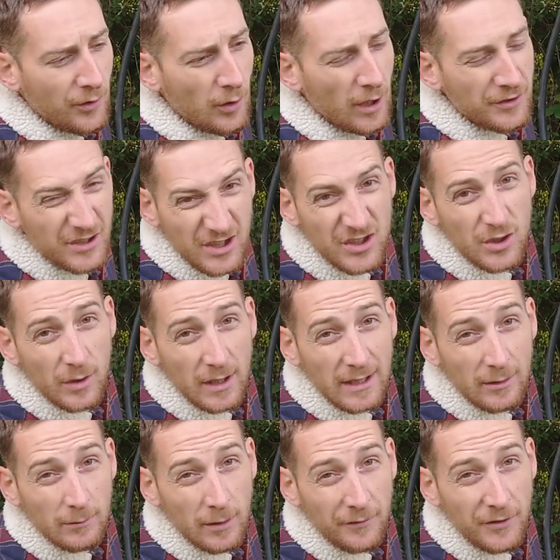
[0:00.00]
I thought I'd just
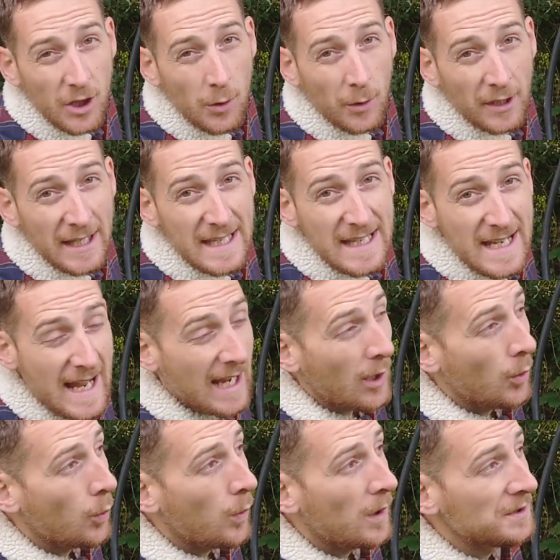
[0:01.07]
do a little review on it
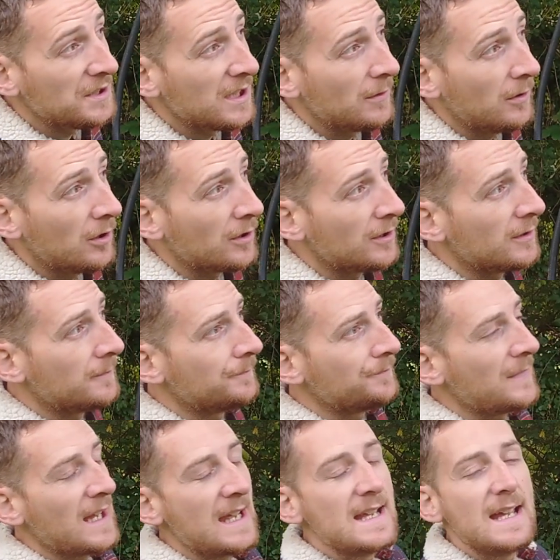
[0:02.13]
now, 1 year on.
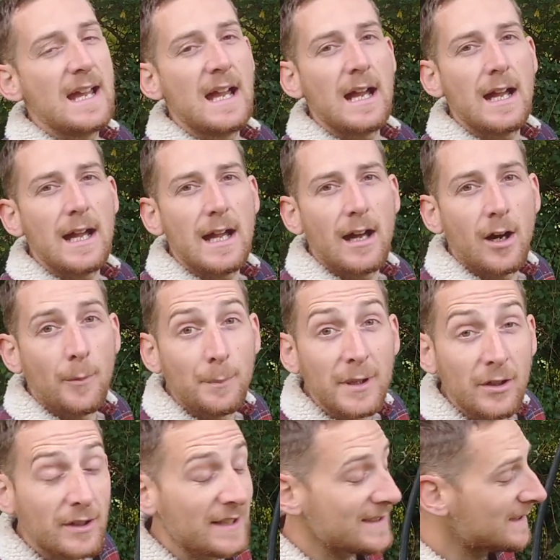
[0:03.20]

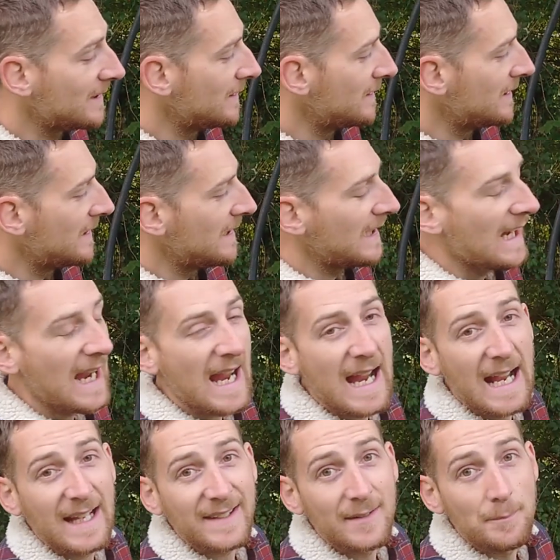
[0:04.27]
I'll be honest,
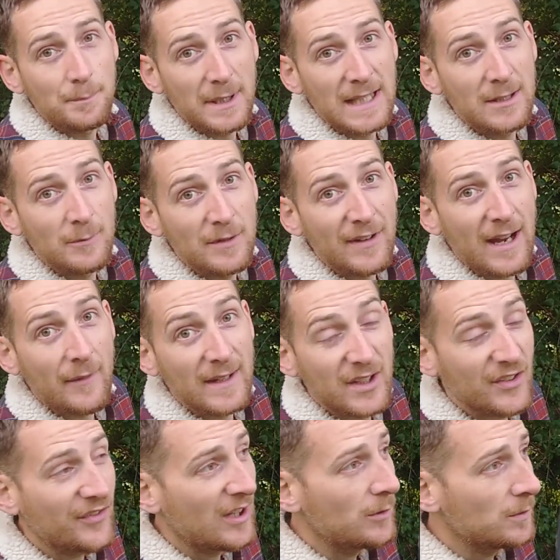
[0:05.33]
it hasn't been
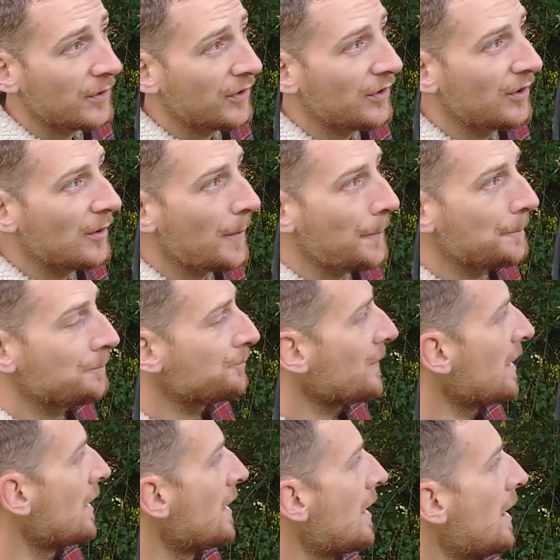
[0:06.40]
without its faults,
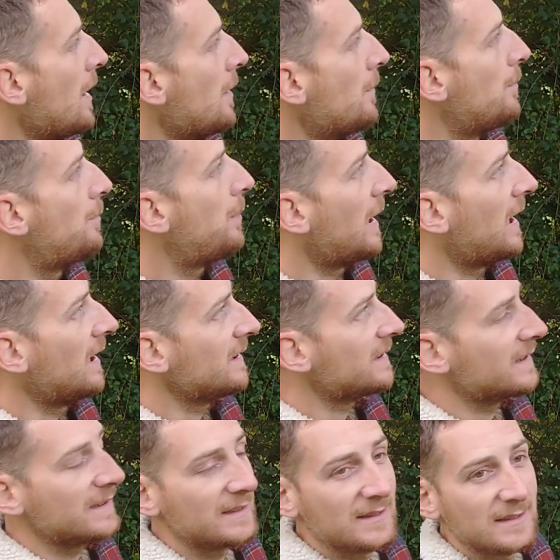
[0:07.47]

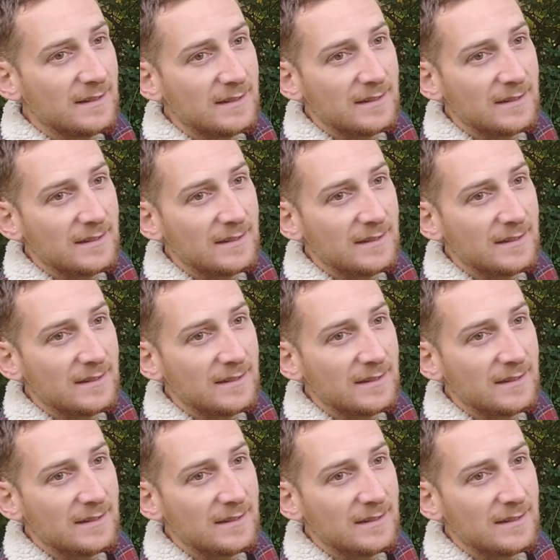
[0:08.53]
but